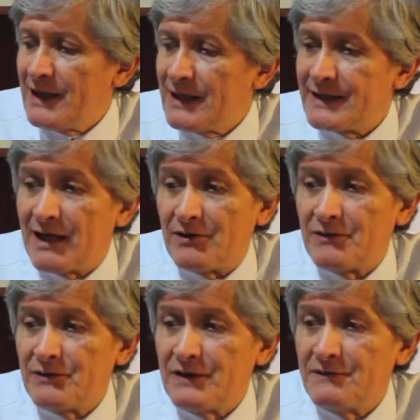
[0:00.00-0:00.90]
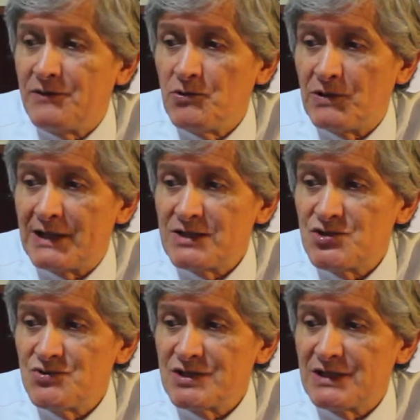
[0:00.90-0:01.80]
Now, if you are
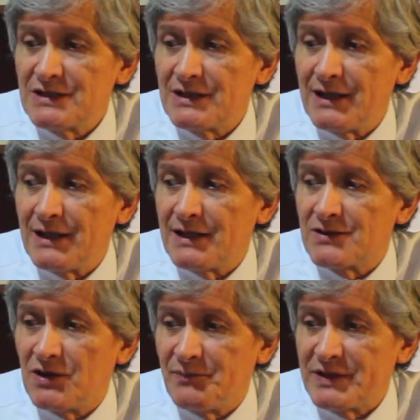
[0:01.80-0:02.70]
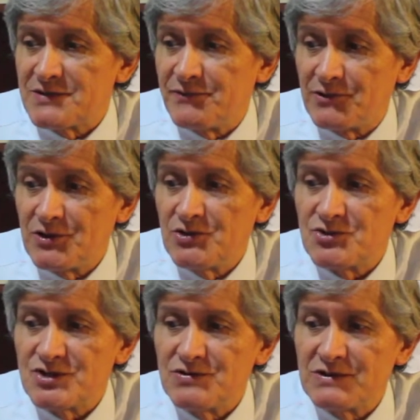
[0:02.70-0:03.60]
choosing topics for your
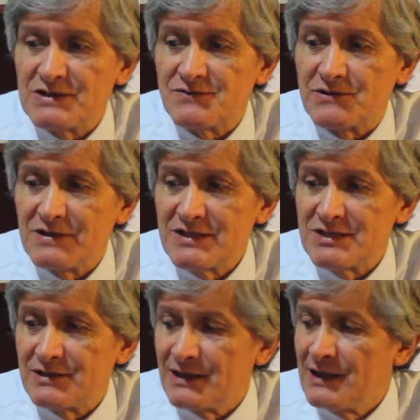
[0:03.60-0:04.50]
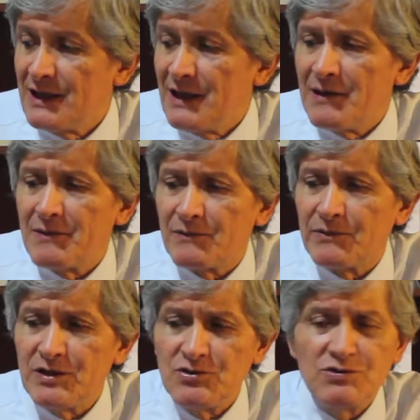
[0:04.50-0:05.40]
students for listening,
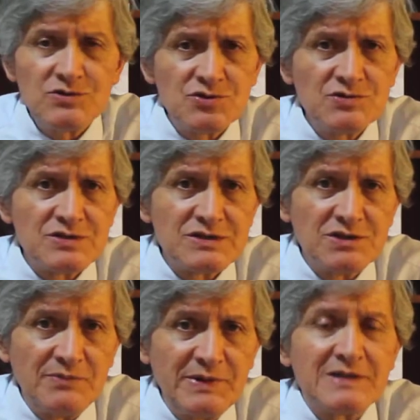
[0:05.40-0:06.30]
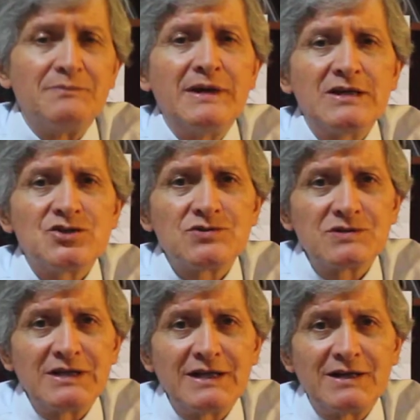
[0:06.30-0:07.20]
when you do choose the topic, make sure
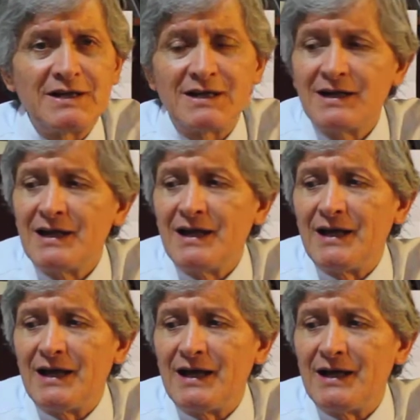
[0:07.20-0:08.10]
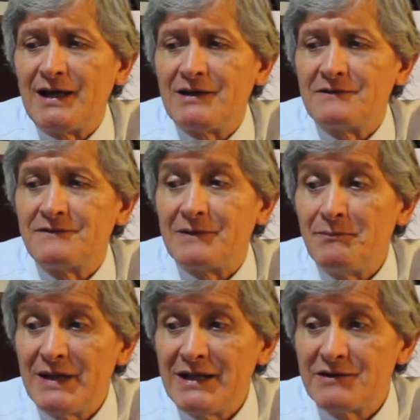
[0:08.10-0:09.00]
they are
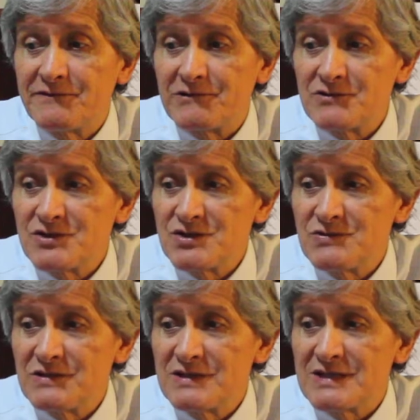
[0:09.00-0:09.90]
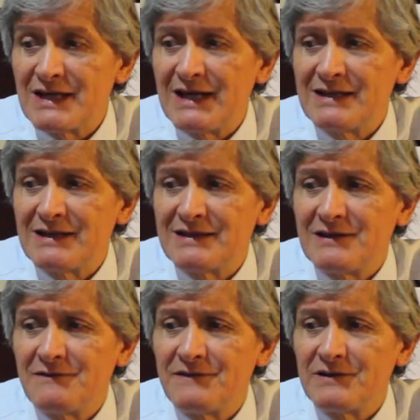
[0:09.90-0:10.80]
familiar for the students, and that
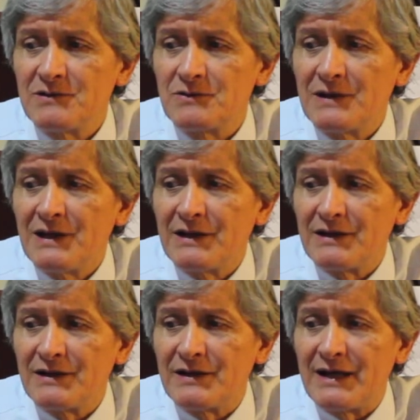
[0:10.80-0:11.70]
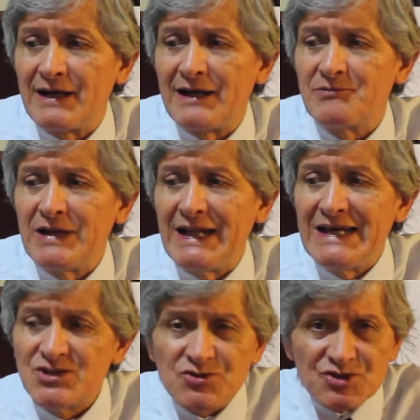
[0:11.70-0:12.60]
they feel a
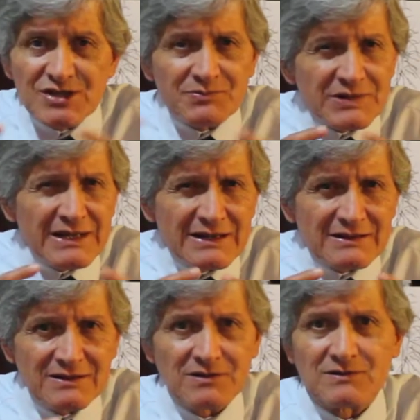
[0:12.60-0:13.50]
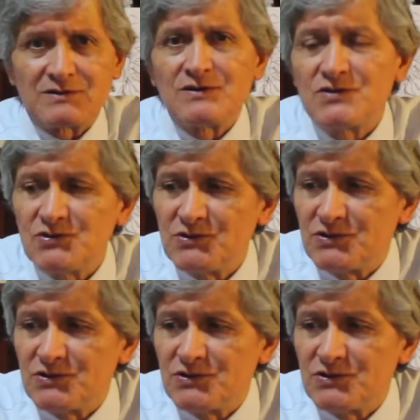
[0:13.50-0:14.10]
relationship to